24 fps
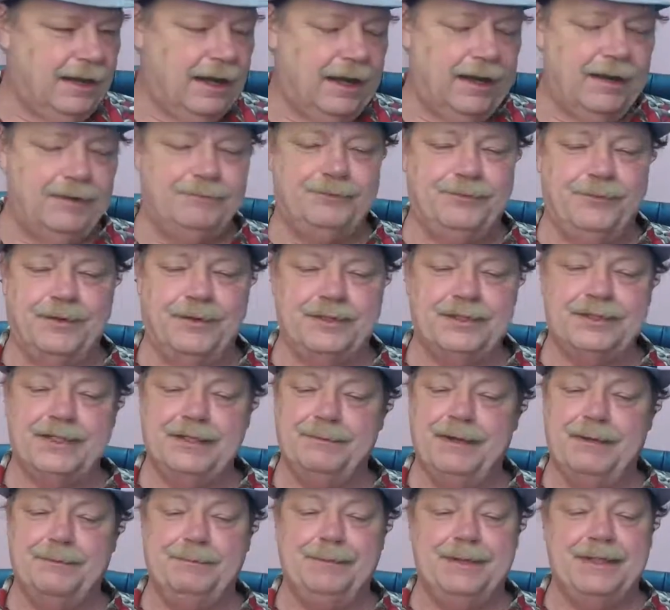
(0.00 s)

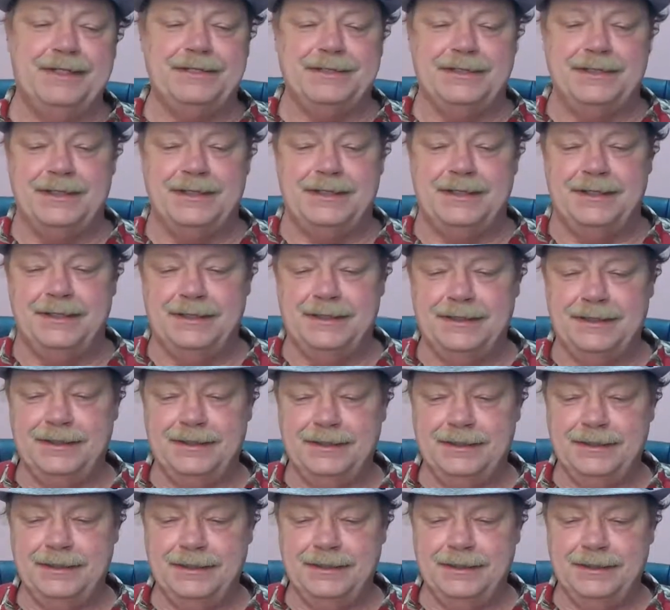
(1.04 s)
Unfortunately, my BC
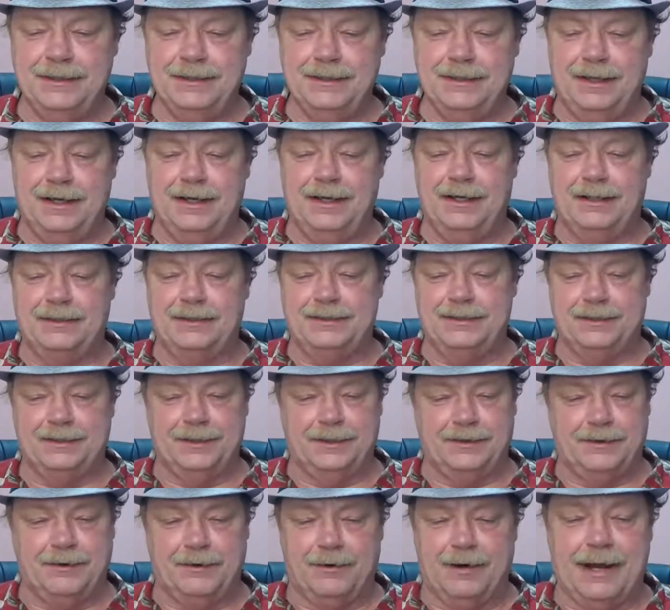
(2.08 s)
took
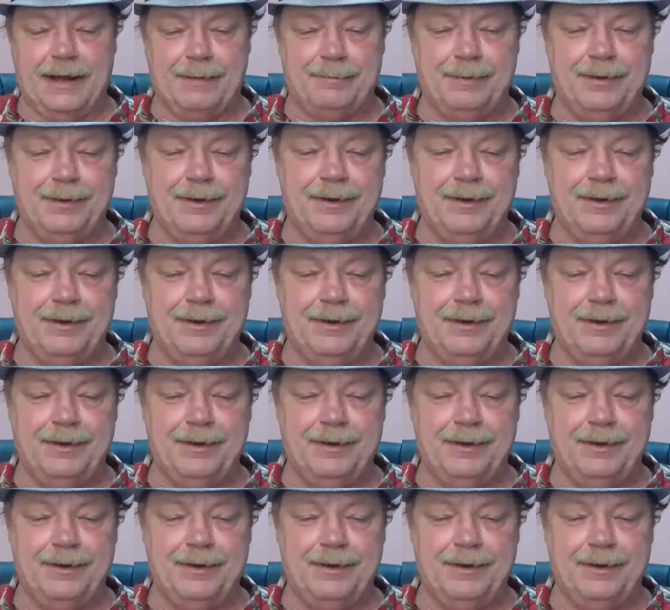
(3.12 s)
a crap.